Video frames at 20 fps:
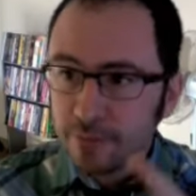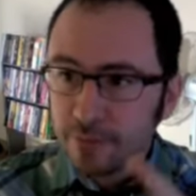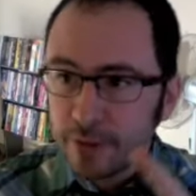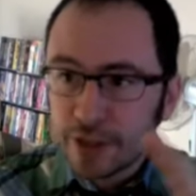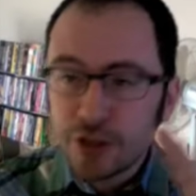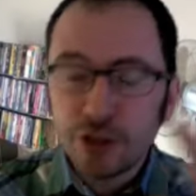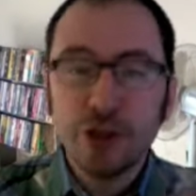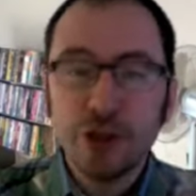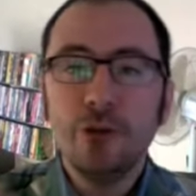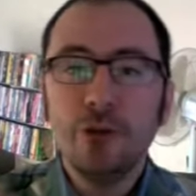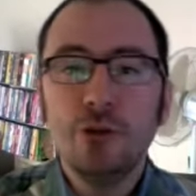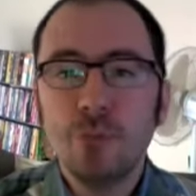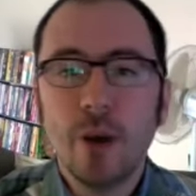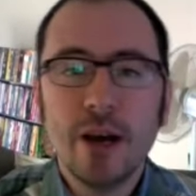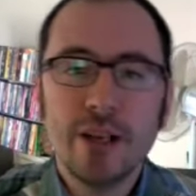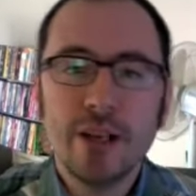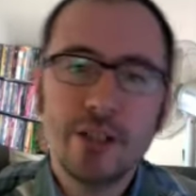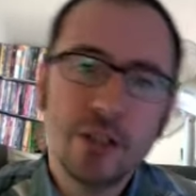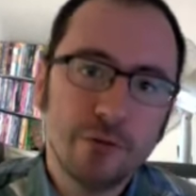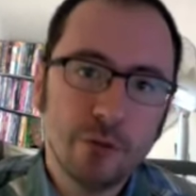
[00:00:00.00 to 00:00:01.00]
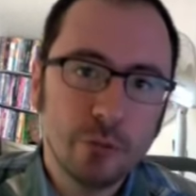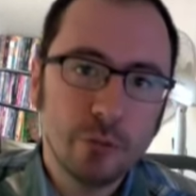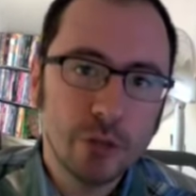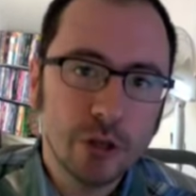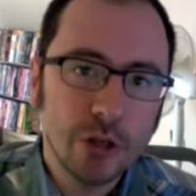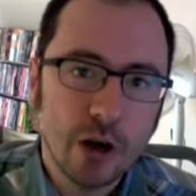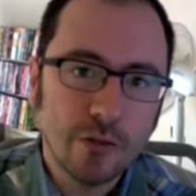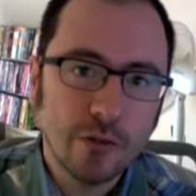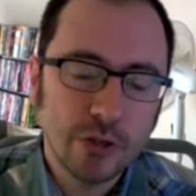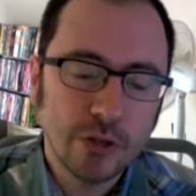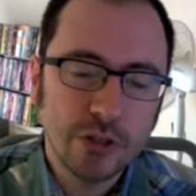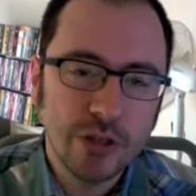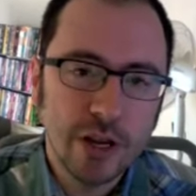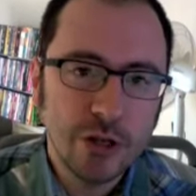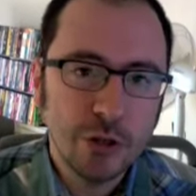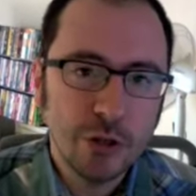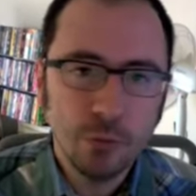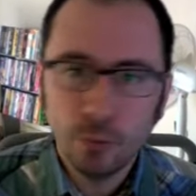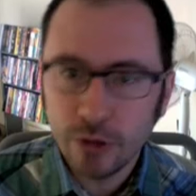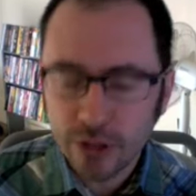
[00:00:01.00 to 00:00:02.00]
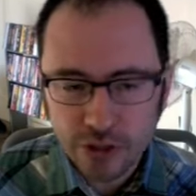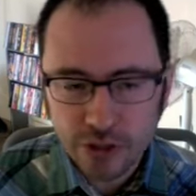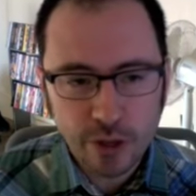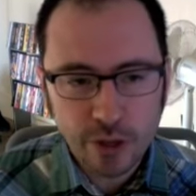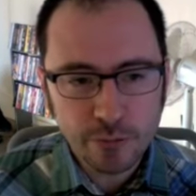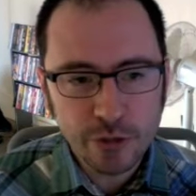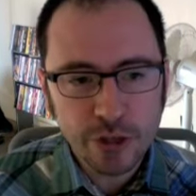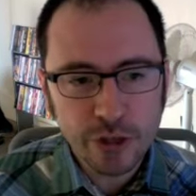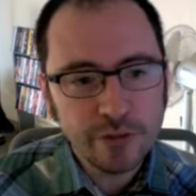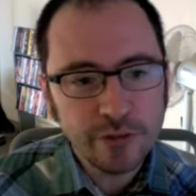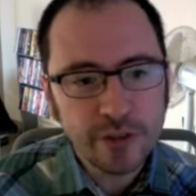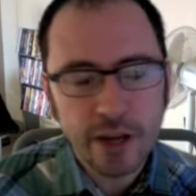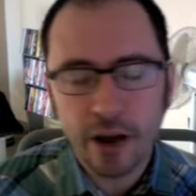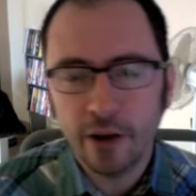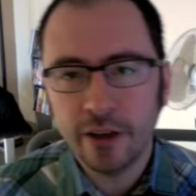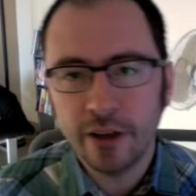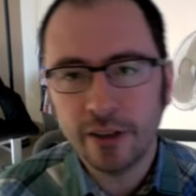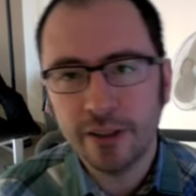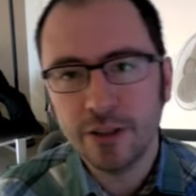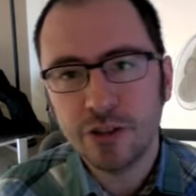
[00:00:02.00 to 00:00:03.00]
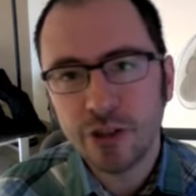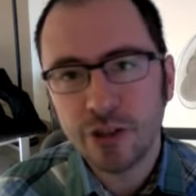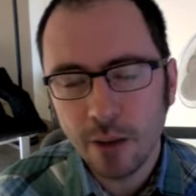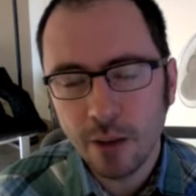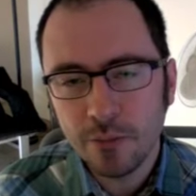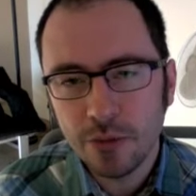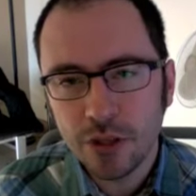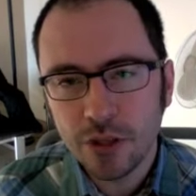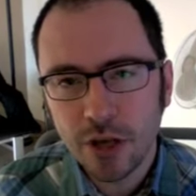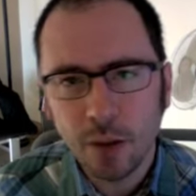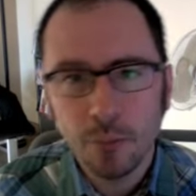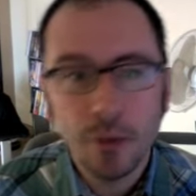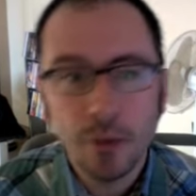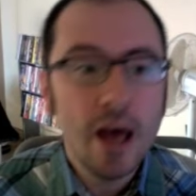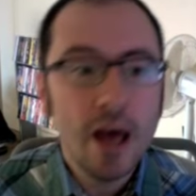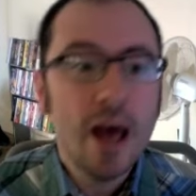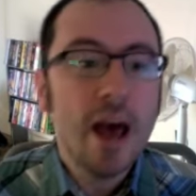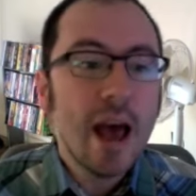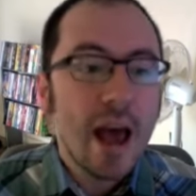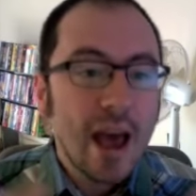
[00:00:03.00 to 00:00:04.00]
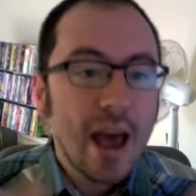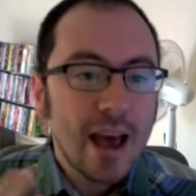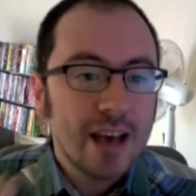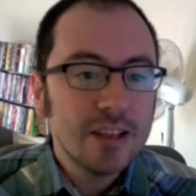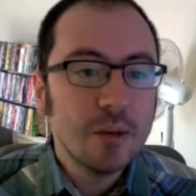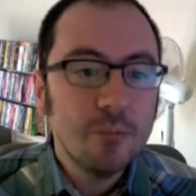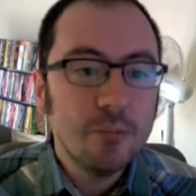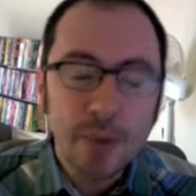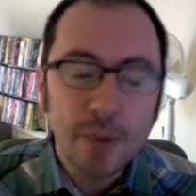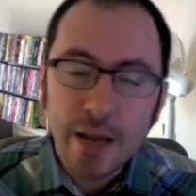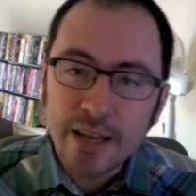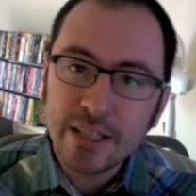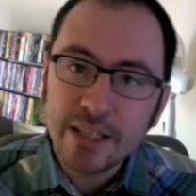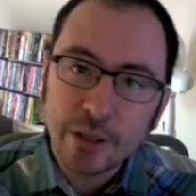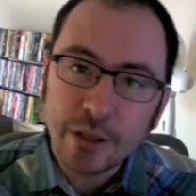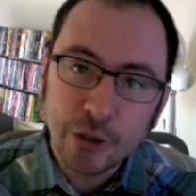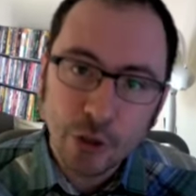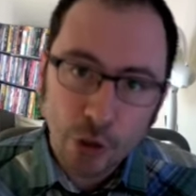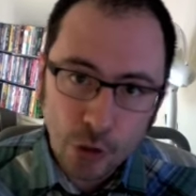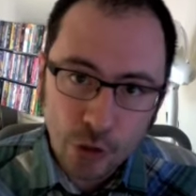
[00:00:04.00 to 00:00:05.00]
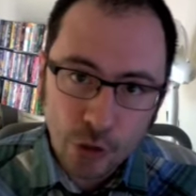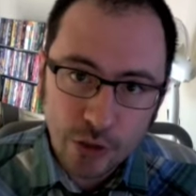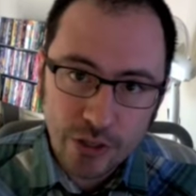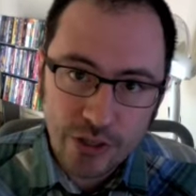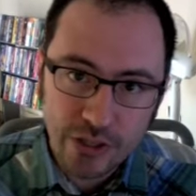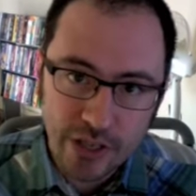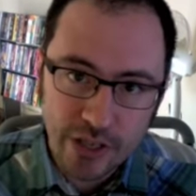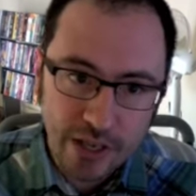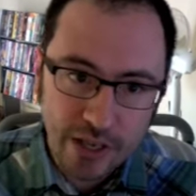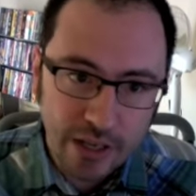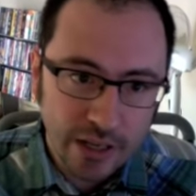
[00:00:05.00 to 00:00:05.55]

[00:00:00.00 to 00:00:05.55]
excuse myself from the conversation when the subject of calculus comes up as a basic courtesy.